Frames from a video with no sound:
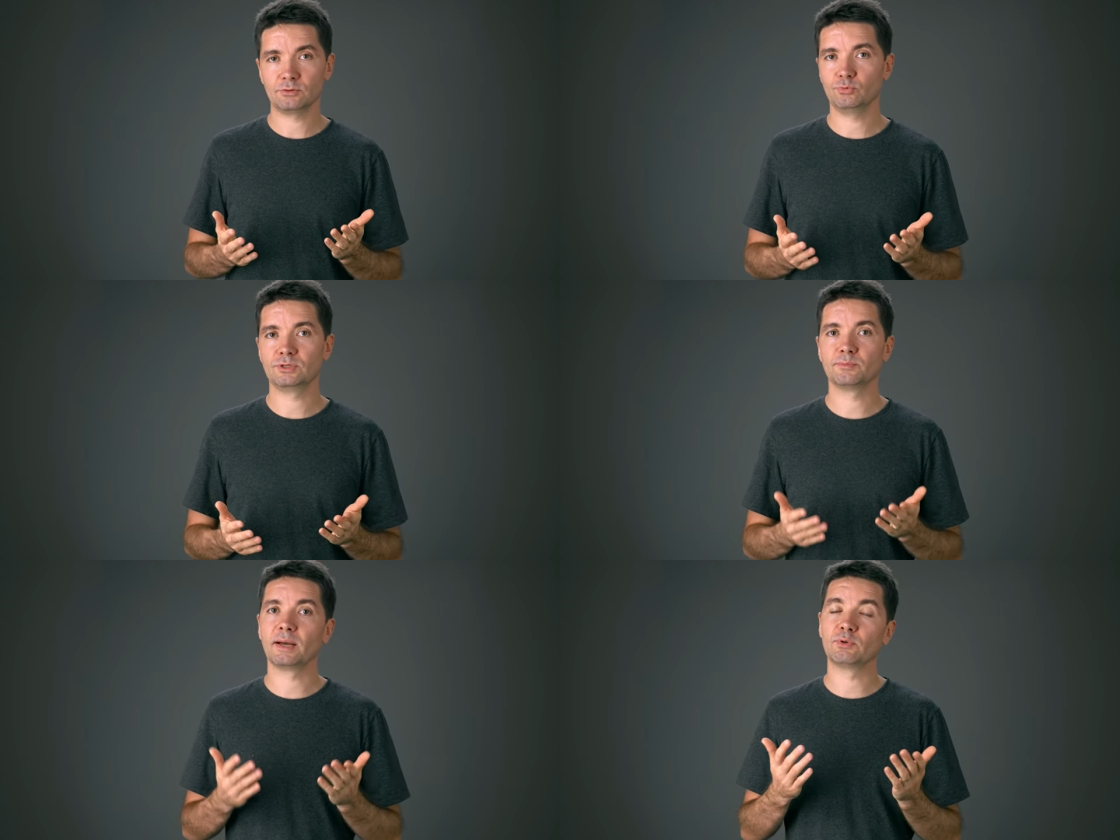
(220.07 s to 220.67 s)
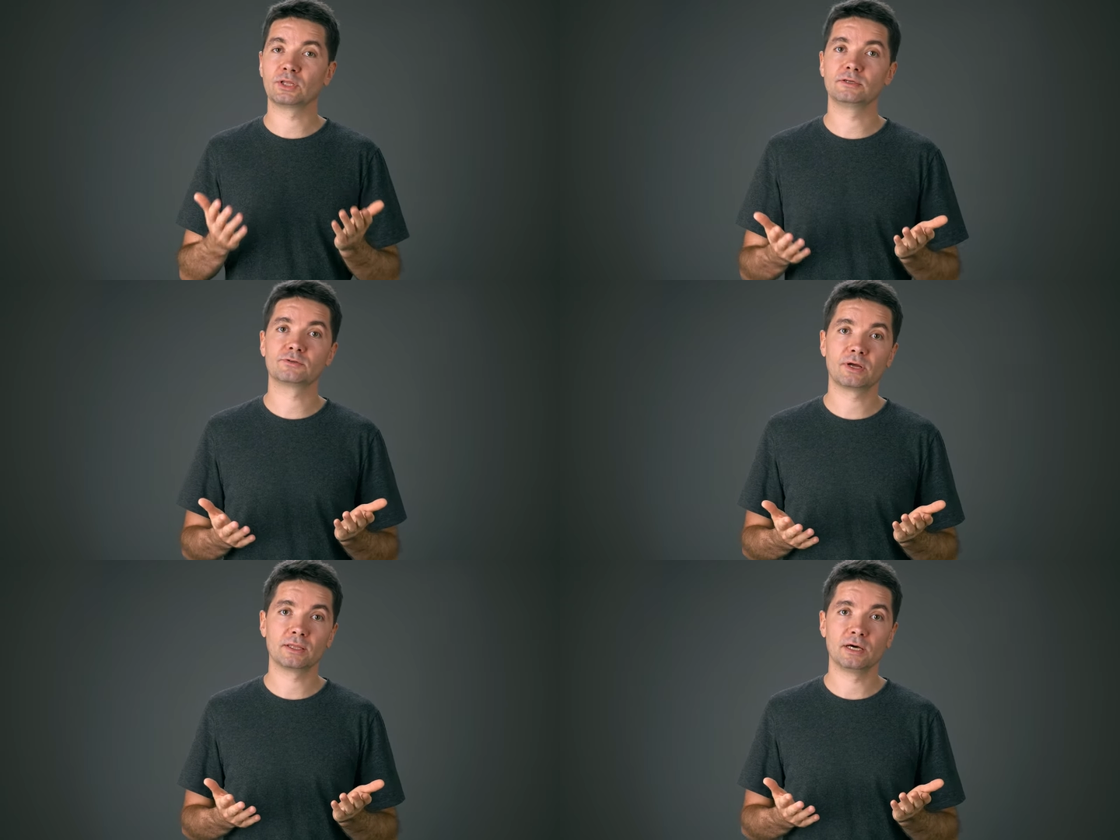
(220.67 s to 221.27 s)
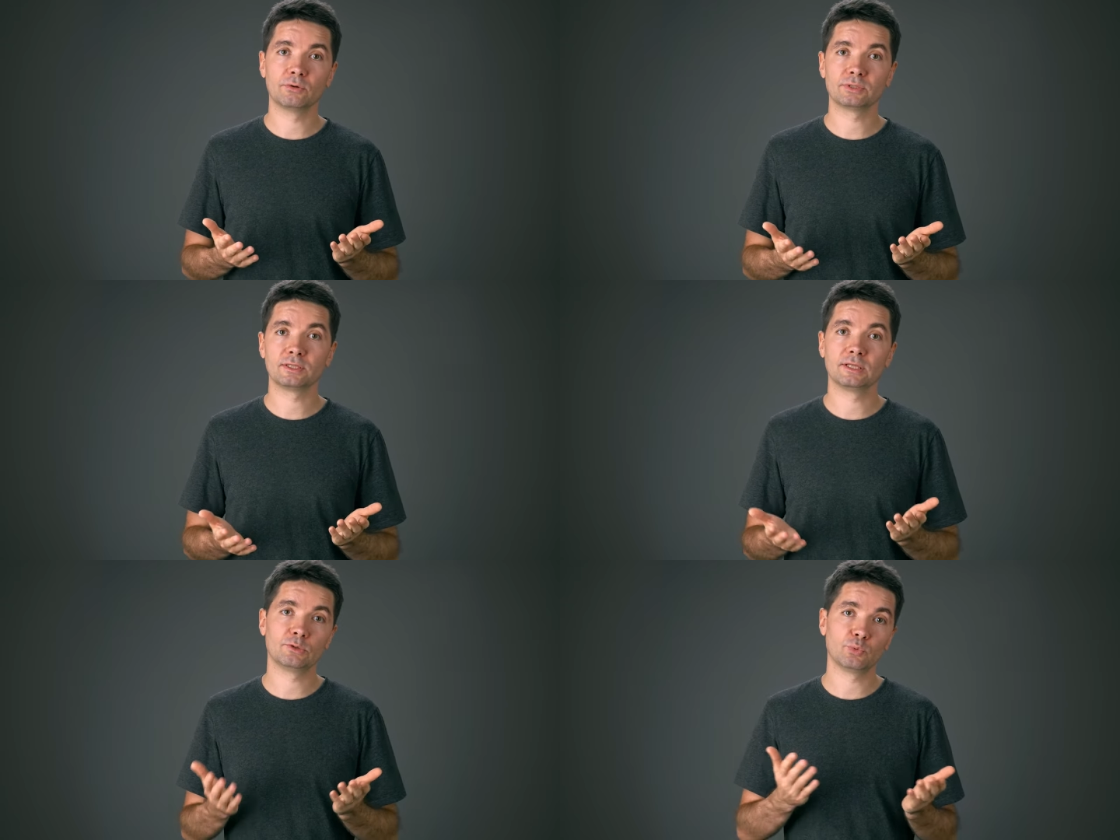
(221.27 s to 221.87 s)
which my brother tried out
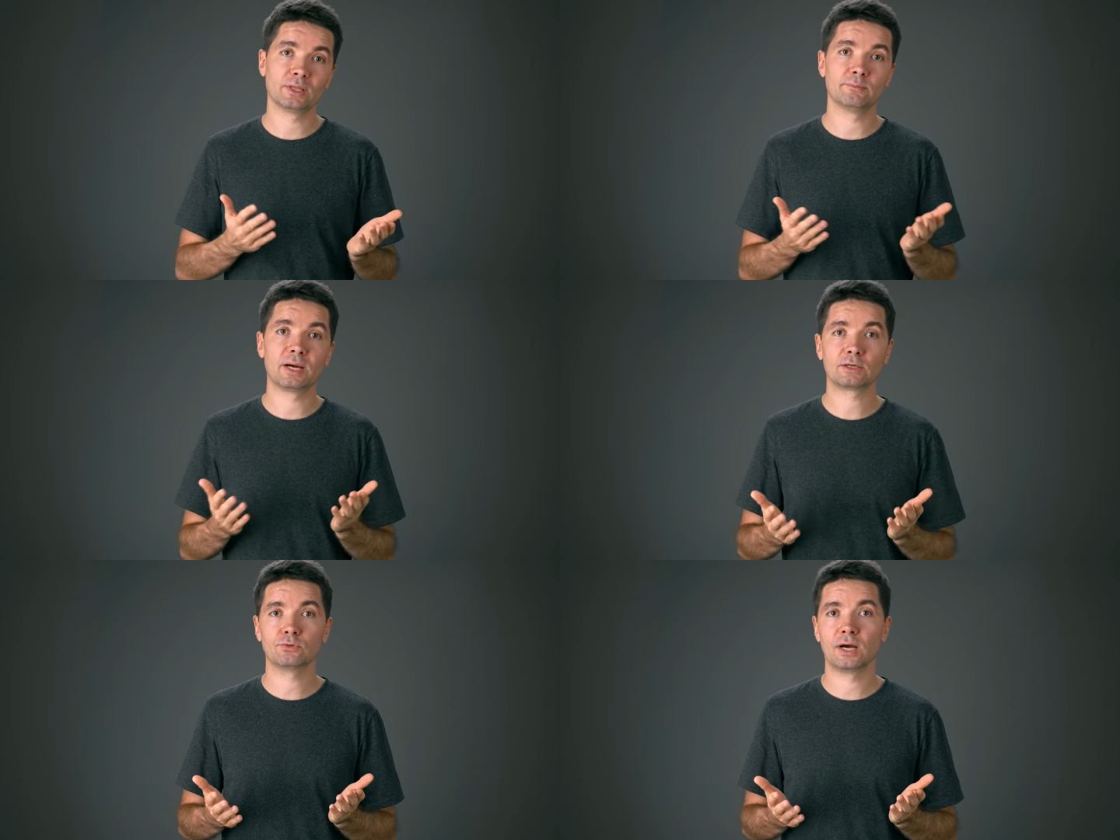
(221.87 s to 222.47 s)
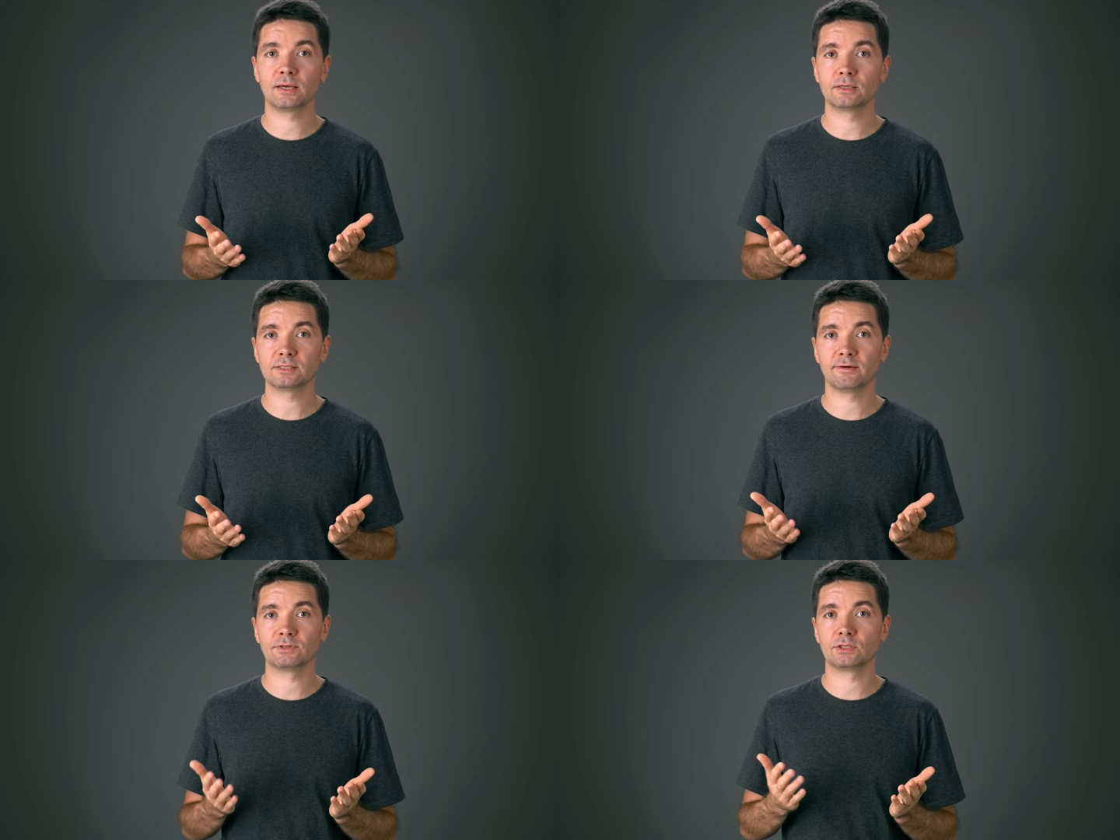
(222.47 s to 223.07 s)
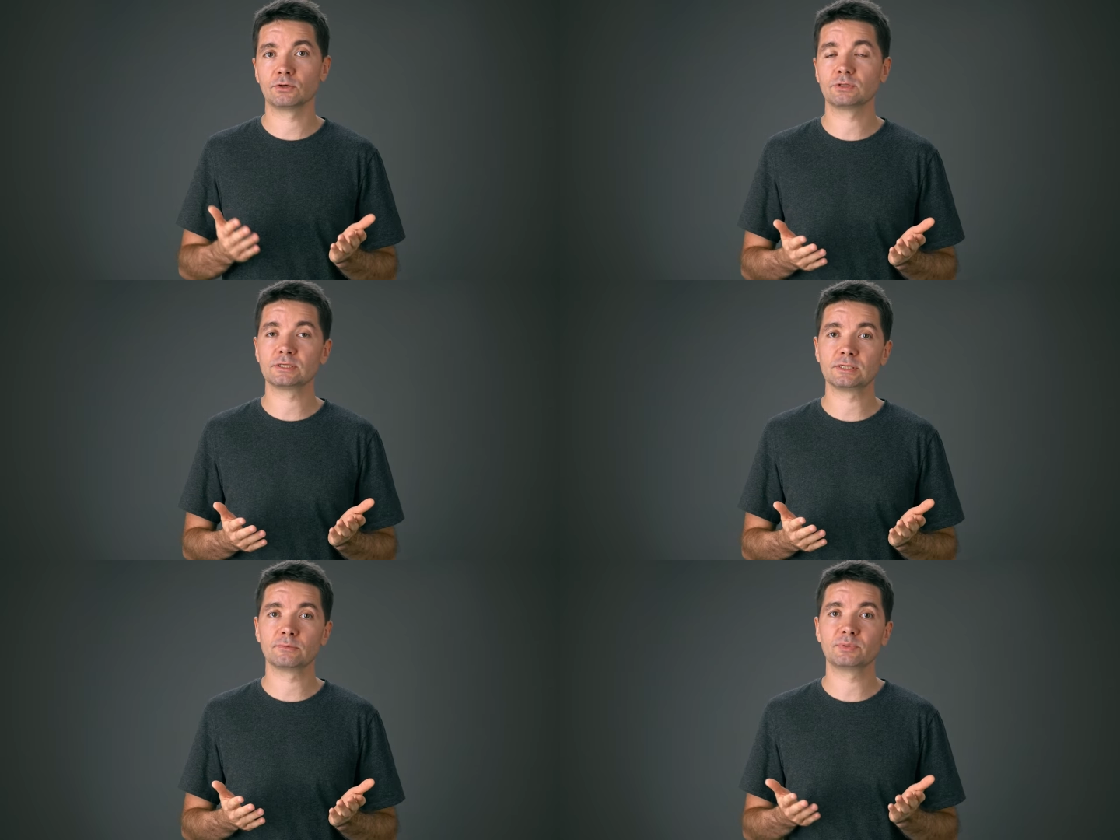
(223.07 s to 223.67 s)
and then went back to IGUS after
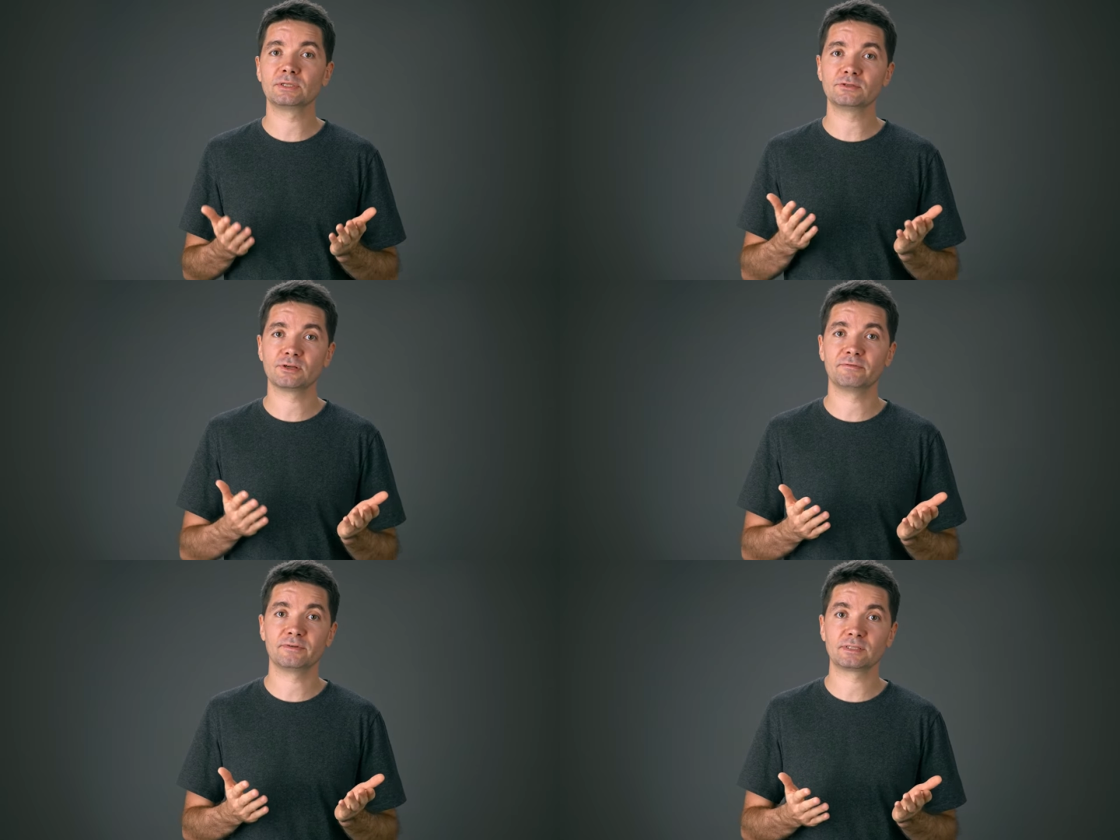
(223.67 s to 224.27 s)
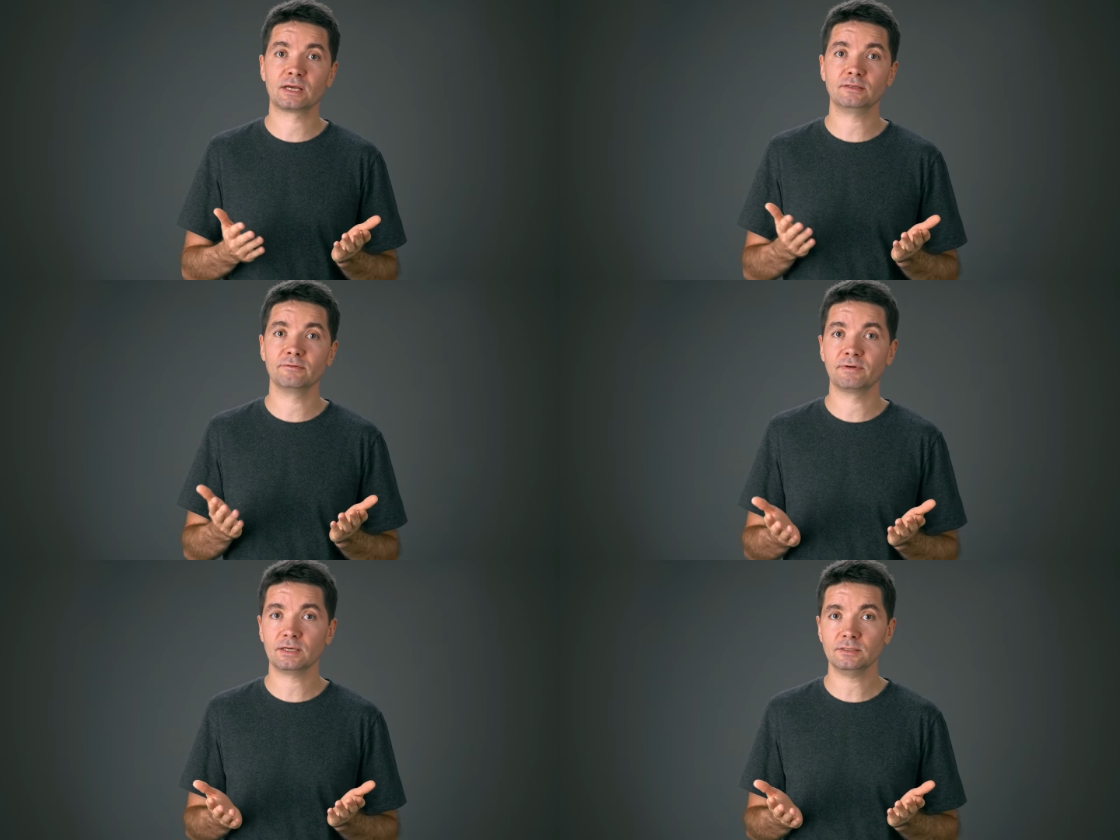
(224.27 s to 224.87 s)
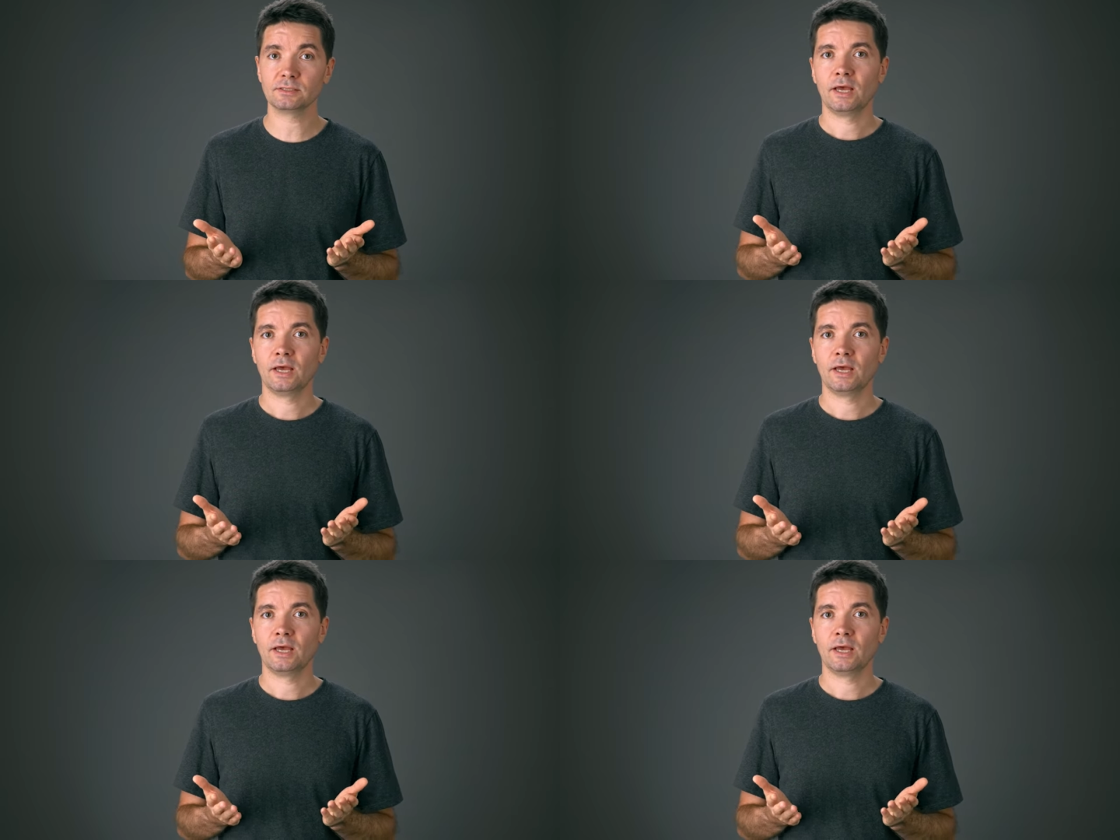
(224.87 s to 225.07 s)
noticing print surface artifacts